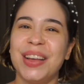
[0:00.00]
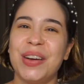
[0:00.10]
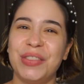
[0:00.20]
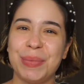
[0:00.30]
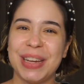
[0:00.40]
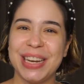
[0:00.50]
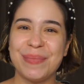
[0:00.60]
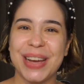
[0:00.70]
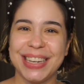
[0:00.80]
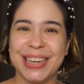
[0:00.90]
everybody,
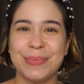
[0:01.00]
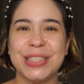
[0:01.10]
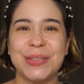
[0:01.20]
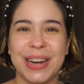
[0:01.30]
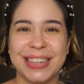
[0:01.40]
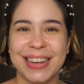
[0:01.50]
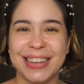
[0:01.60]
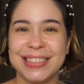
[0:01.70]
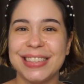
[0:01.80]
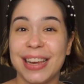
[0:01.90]
my name is Raigna
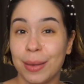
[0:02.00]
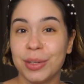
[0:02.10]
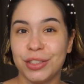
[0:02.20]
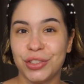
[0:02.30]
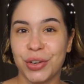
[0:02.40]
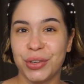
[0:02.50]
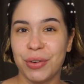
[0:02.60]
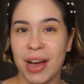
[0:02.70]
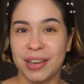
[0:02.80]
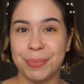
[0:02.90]
and today I'm going to show you
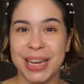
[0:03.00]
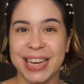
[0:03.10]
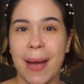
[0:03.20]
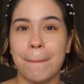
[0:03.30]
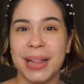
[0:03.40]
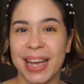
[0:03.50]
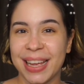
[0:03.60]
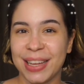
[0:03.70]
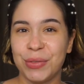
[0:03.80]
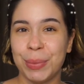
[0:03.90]
how to make
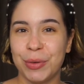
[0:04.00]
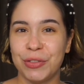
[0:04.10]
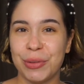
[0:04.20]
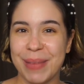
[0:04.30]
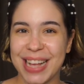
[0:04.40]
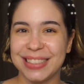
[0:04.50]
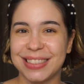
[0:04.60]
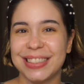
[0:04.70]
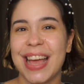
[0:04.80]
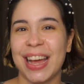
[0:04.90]
blackhead removal
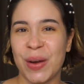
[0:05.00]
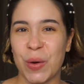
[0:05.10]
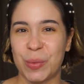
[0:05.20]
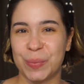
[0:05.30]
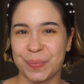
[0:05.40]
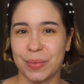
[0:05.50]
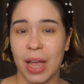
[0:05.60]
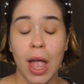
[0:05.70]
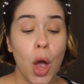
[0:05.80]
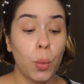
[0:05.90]
masks at home.
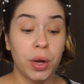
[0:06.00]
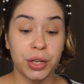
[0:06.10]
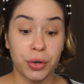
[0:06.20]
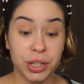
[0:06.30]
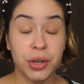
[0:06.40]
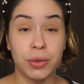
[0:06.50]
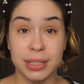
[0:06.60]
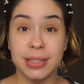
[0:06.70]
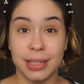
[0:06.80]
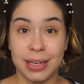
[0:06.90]
What you're
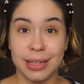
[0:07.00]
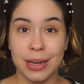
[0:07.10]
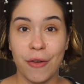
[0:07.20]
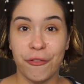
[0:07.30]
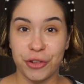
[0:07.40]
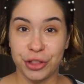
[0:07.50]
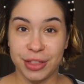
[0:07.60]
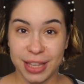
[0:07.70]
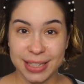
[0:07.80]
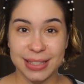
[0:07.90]
going to need for
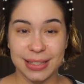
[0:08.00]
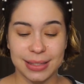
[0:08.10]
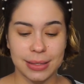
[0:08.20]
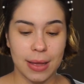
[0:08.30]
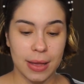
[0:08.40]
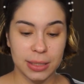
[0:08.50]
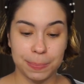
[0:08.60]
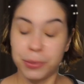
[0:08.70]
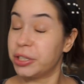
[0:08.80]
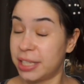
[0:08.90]
this
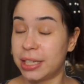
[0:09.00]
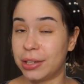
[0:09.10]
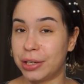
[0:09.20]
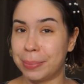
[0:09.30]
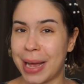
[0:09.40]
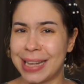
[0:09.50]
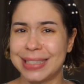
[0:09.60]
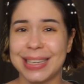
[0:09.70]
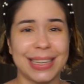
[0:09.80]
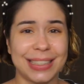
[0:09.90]
particular
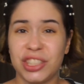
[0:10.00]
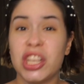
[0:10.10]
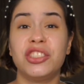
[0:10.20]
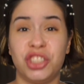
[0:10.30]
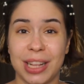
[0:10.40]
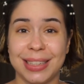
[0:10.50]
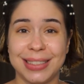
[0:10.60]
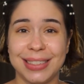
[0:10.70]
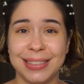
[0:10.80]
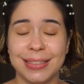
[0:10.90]
mask is
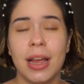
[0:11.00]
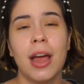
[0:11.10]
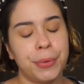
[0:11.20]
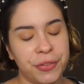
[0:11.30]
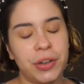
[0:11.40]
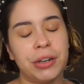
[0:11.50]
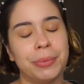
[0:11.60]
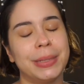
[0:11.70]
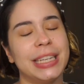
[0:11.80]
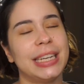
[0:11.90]
gelatin,
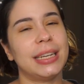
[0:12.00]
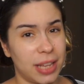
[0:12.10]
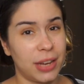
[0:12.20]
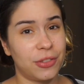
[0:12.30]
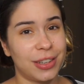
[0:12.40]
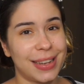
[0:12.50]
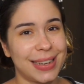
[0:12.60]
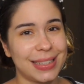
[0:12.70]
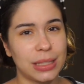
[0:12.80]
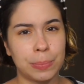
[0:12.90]
preferably
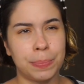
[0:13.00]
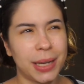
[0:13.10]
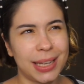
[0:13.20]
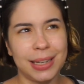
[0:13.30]
flavorless, but